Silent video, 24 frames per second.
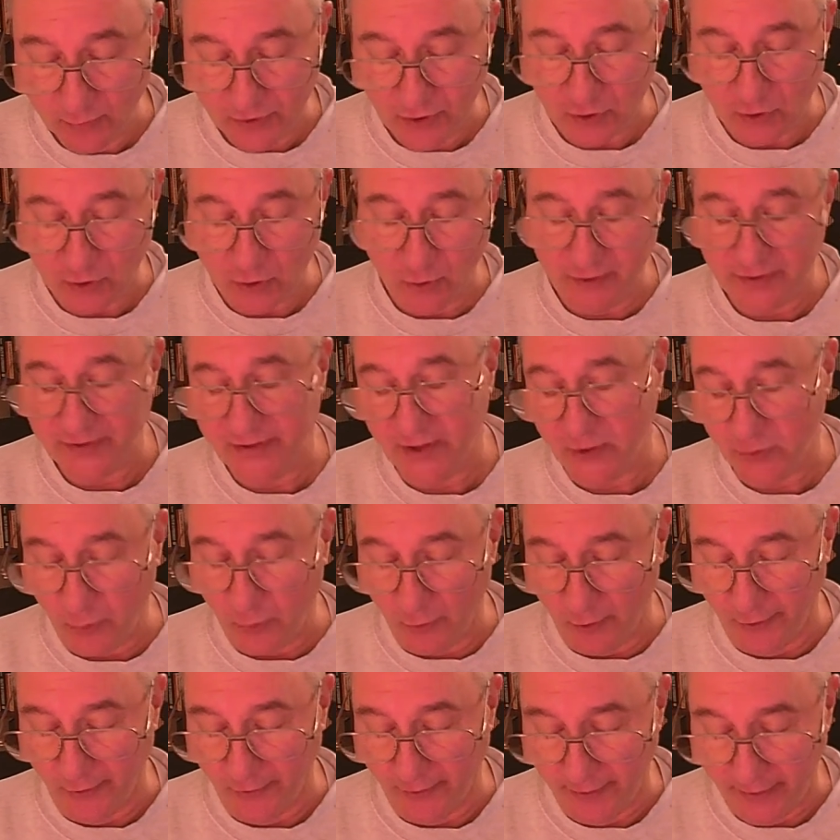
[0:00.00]
was as good as his
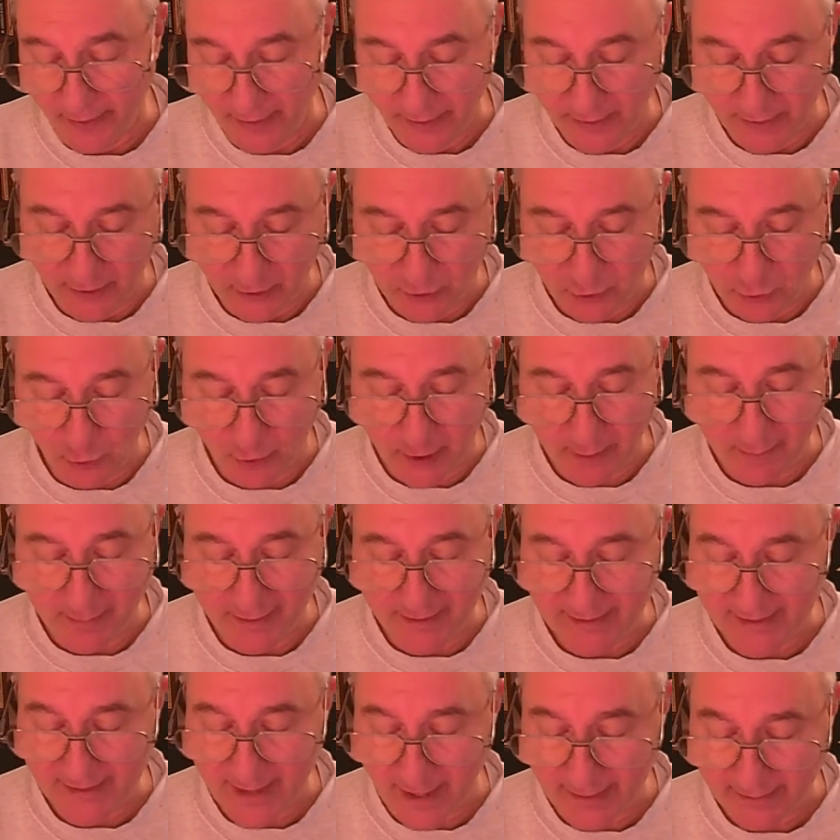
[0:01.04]
word. It took him
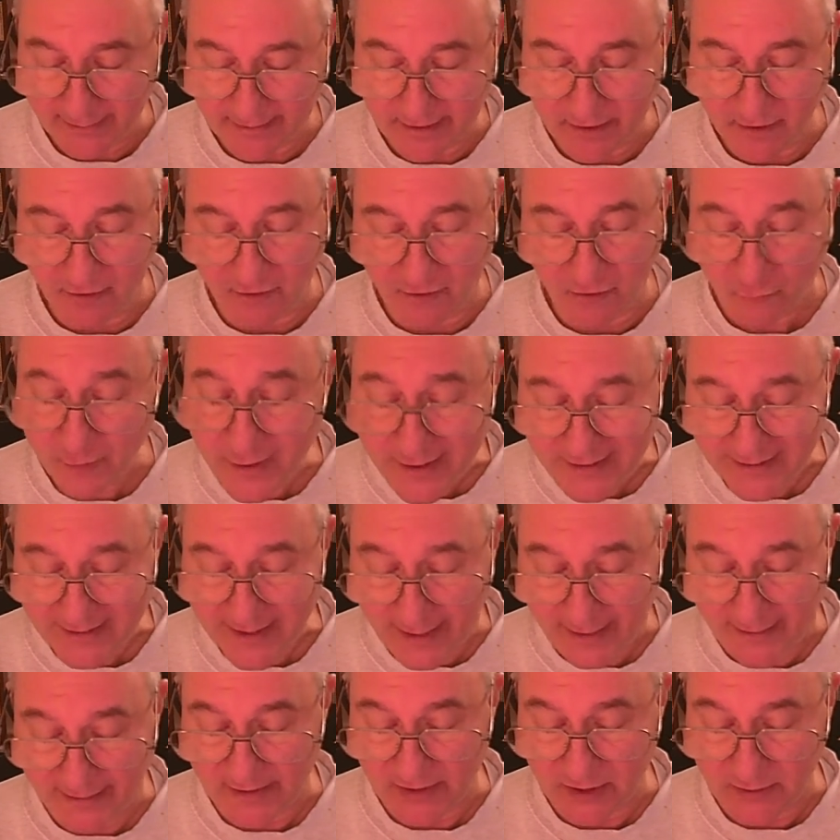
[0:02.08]
exactly 3
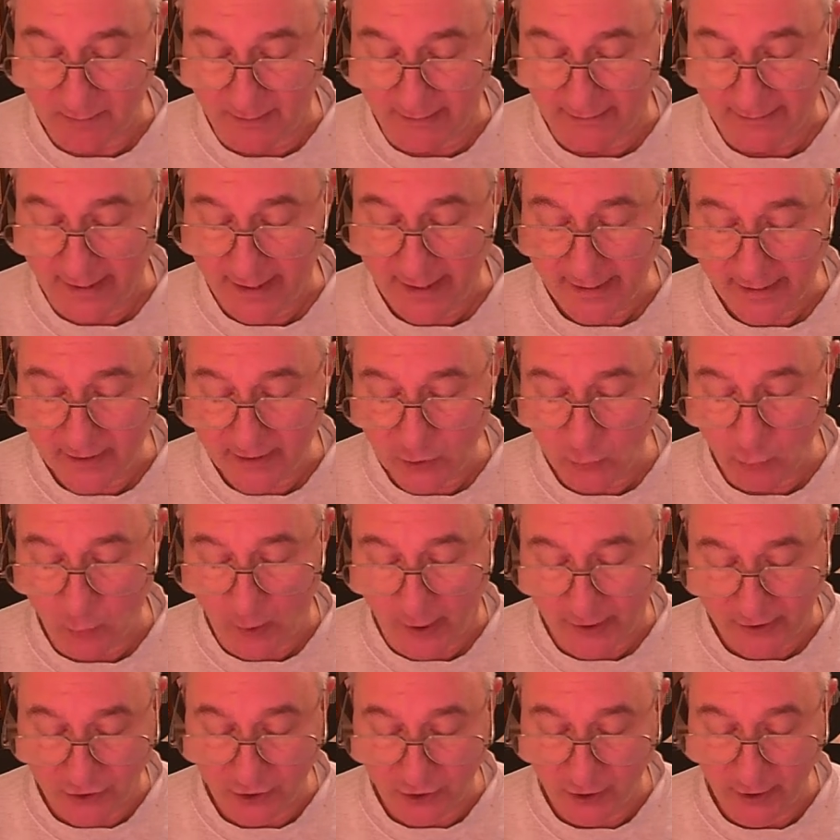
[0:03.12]
seconds by Lanigan's
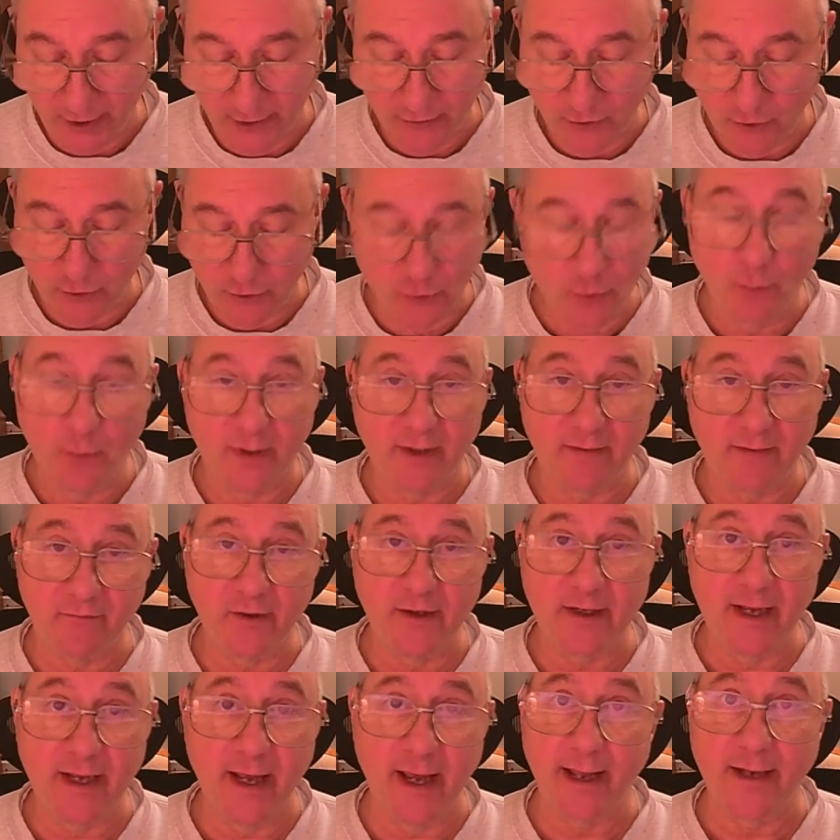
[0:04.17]
watch to do whatever
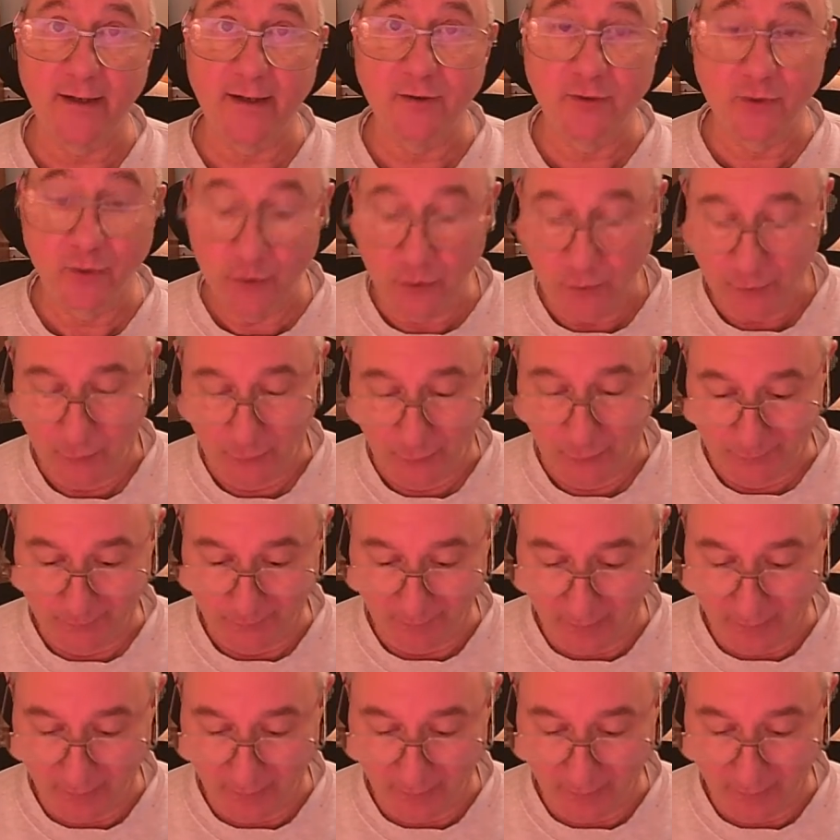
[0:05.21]
he had to do.